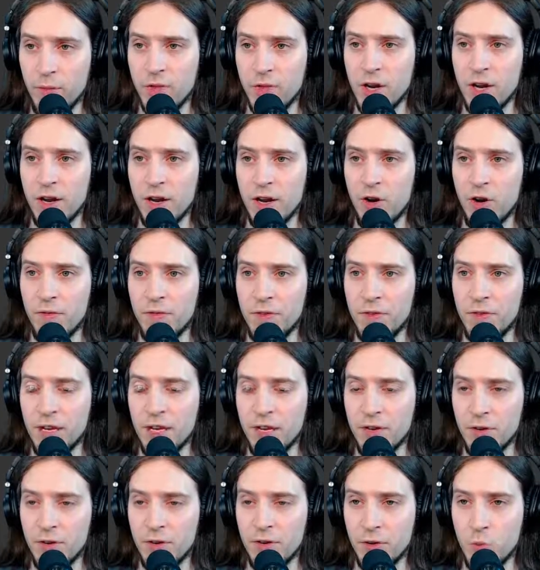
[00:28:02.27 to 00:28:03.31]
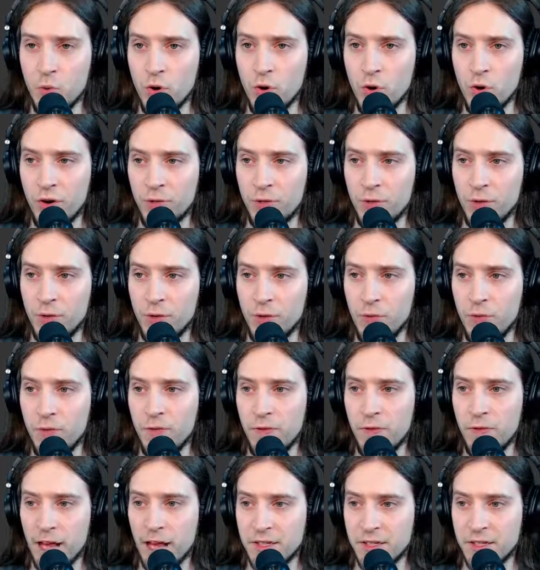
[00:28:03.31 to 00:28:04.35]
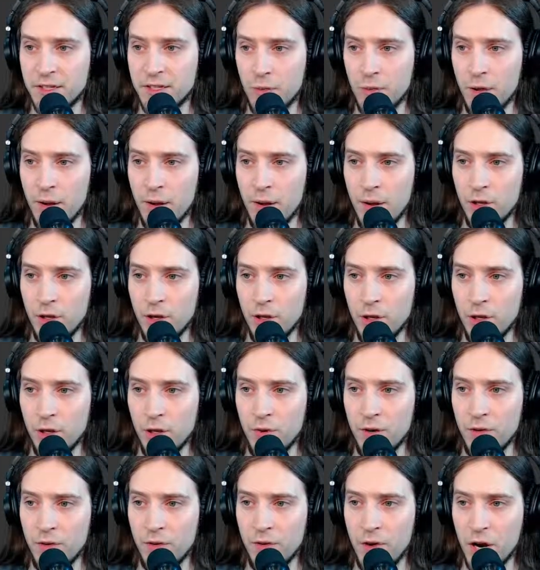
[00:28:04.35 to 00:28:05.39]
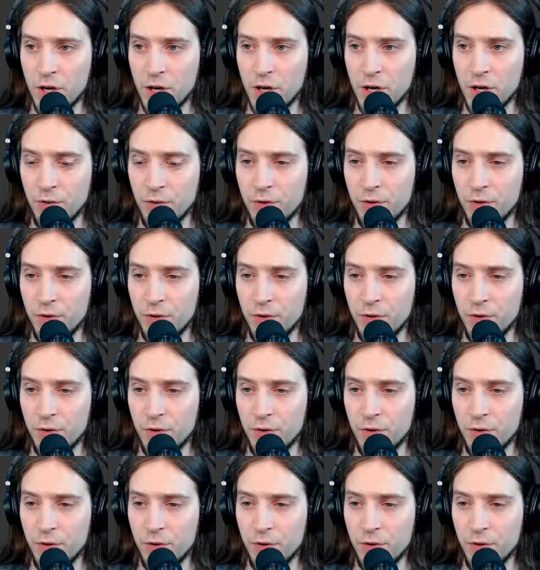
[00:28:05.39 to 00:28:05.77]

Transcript: cut off the end of the word too fast, so I'm going to lower the threshold.